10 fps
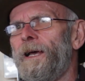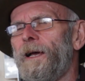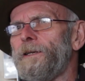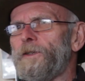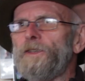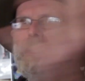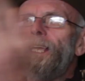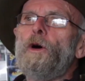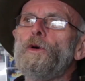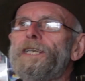because
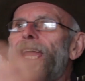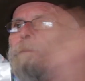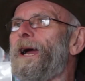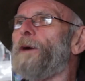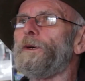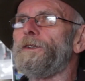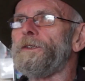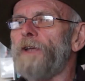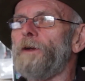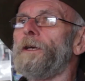they all came out with
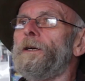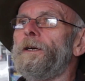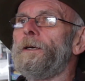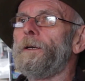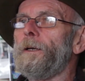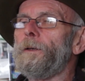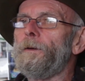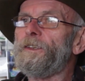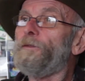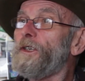us on
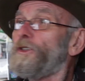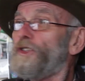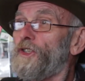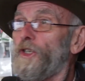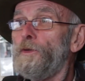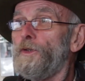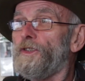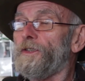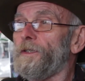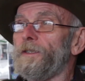different
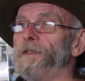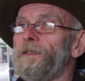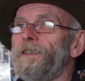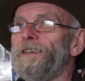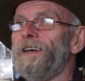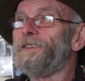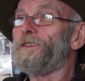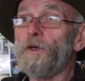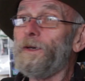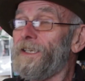shoots and
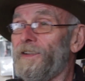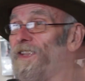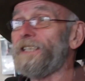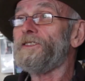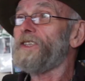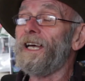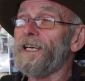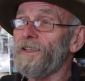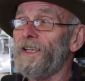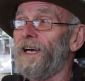doing things
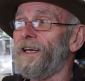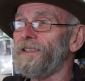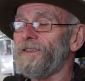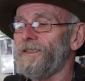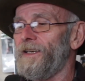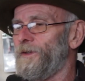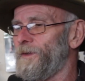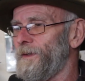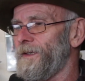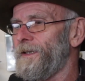like that.
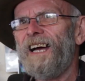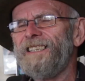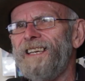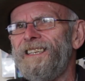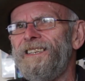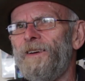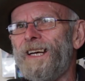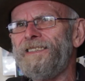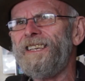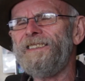So
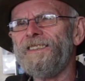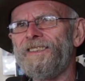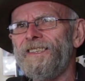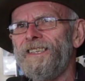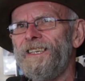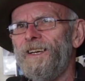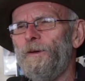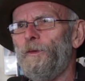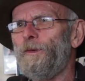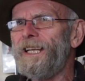I didn't
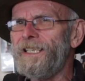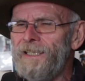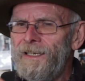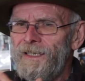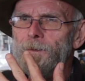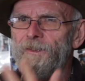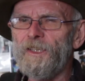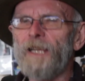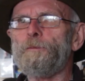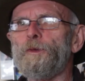really
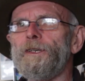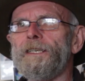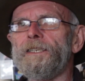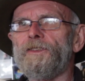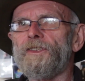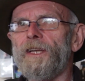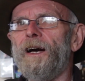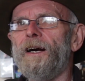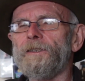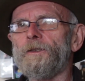desperately
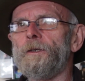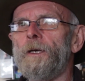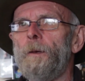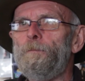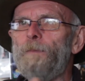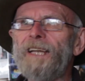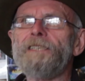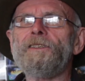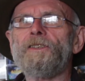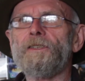start to
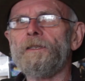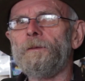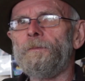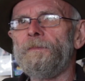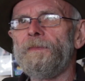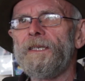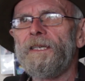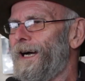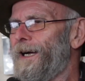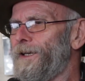manage them.
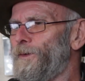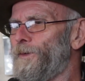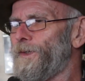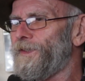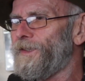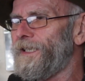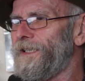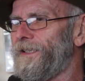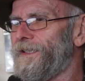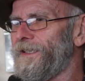I always
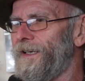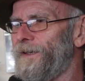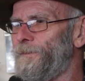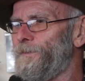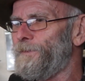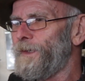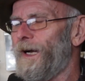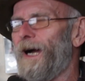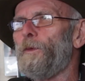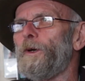did.
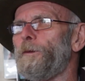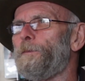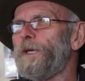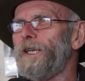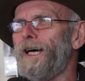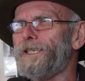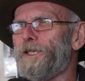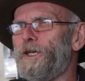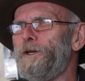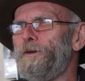I Want to Be
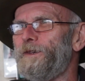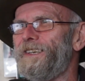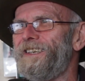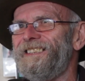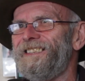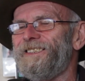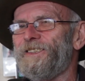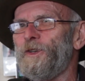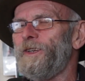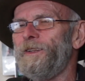Like You.
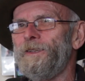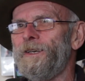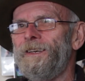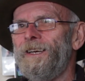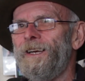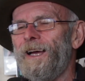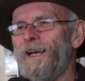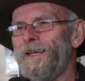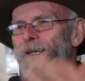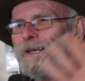Stood on the
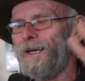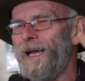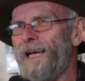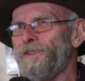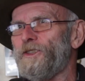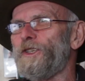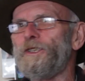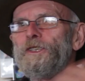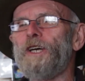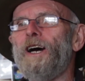
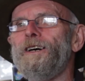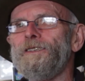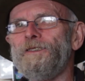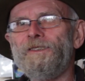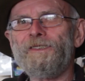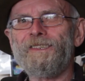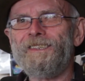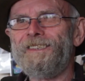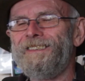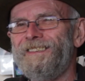Ashton Gardens
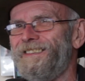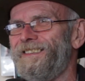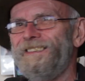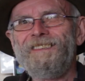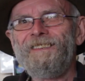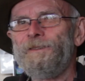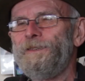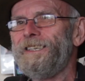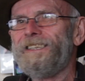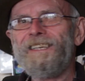and
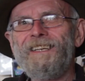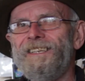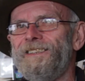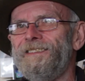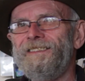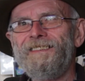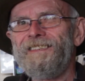fucking hell.